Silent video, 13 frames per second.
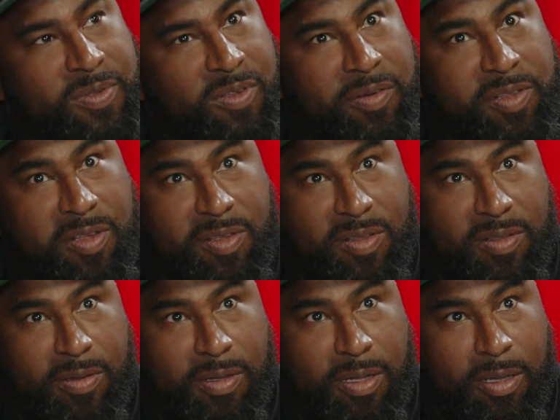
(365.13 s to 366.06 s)
So I was
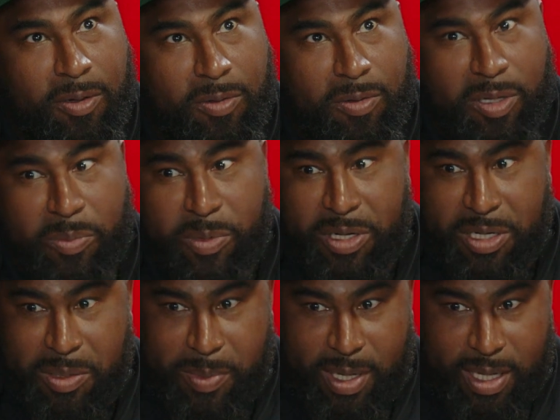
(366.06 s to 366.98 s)
using a local
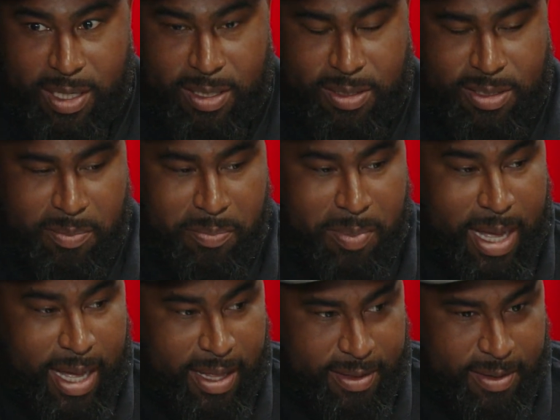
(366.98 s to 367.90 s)
community bank to
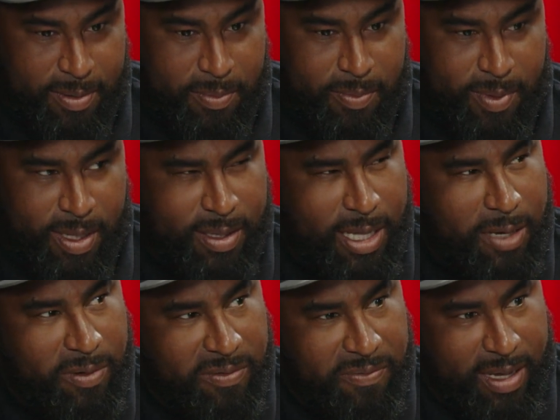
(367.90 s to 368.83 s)
buy them, and
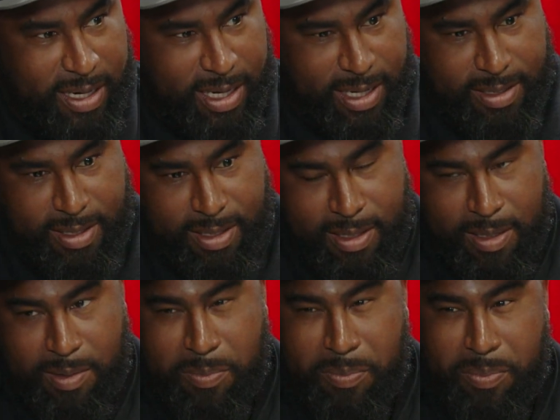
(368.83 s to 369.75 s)
they were
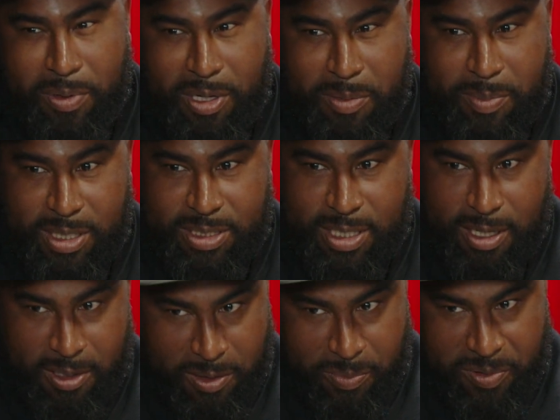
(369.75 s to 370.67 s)
financing pretty much
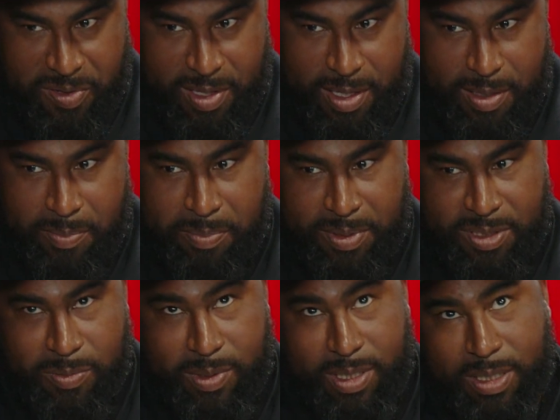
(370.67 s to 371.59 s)
100%
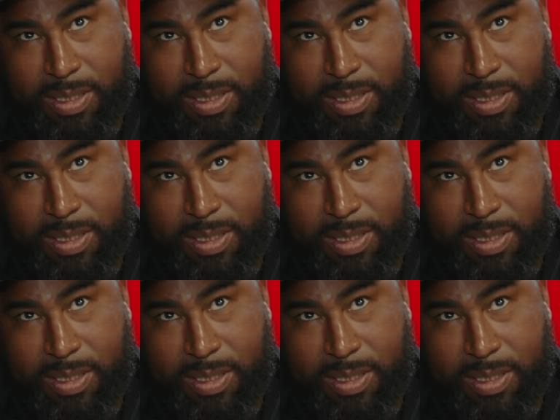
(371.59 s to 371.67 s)
between.